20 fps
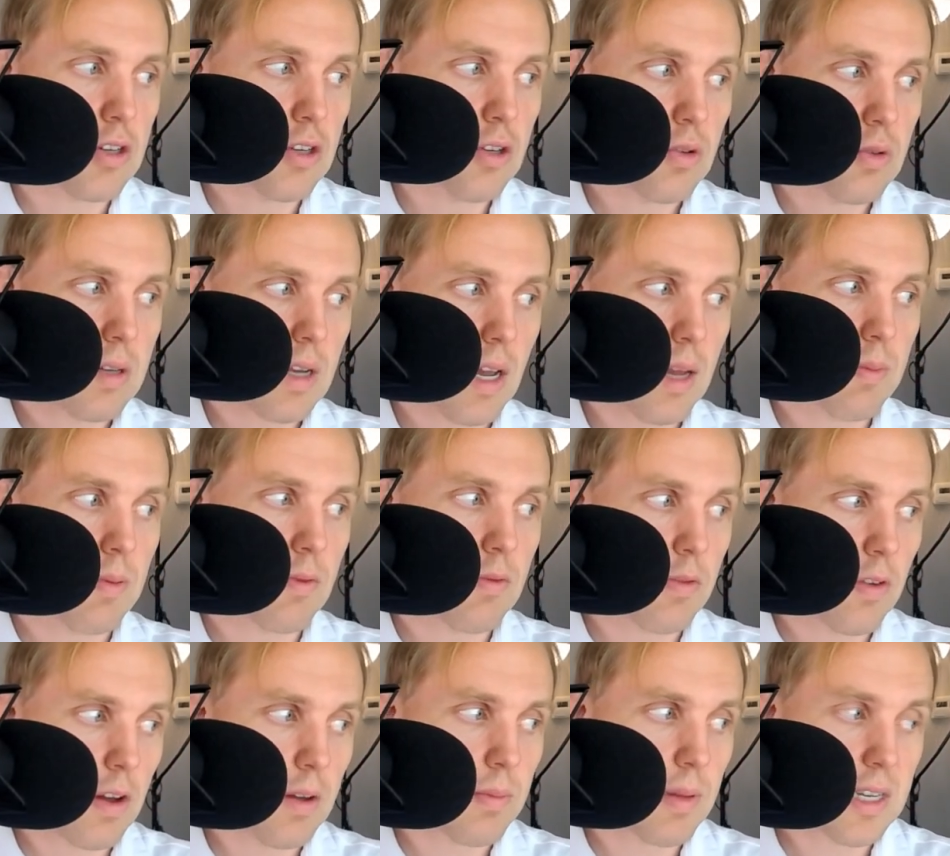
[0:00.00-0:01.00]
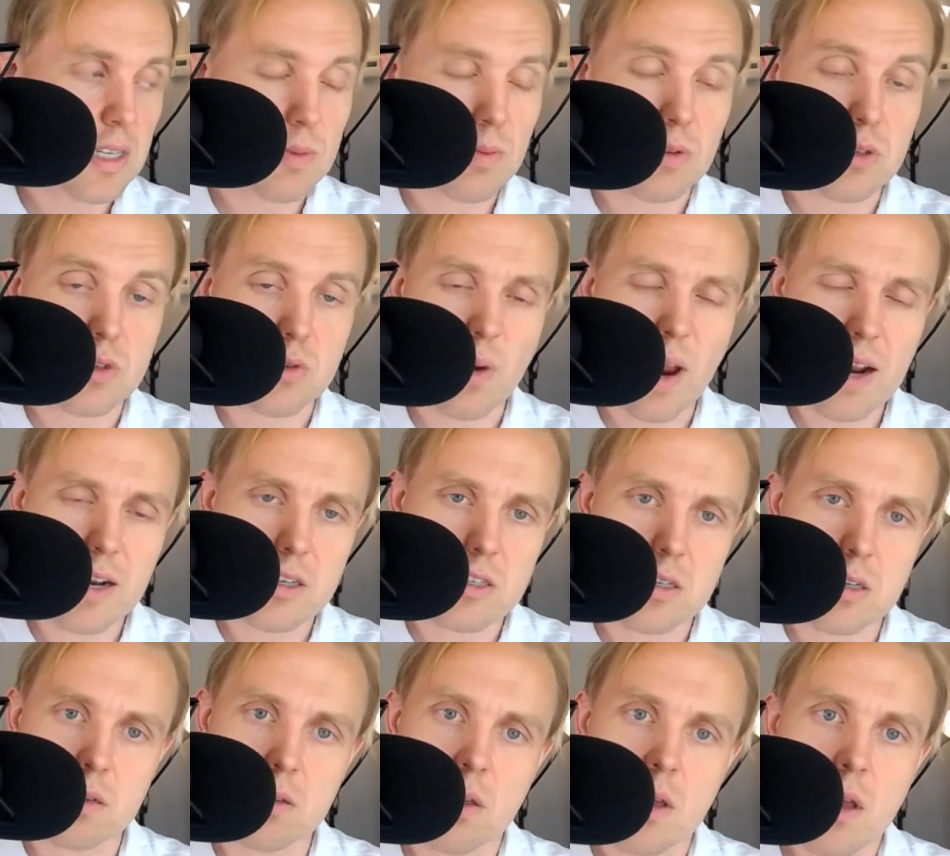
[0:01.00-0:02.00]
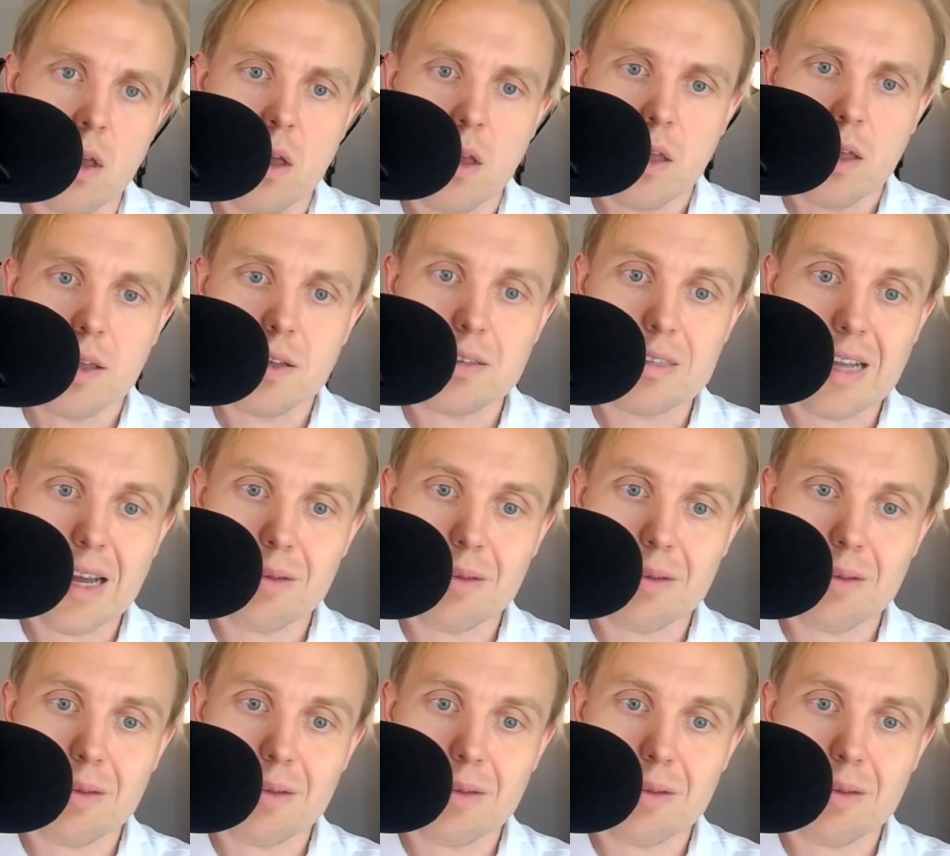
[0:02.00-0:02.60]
new type of baseball strategy is not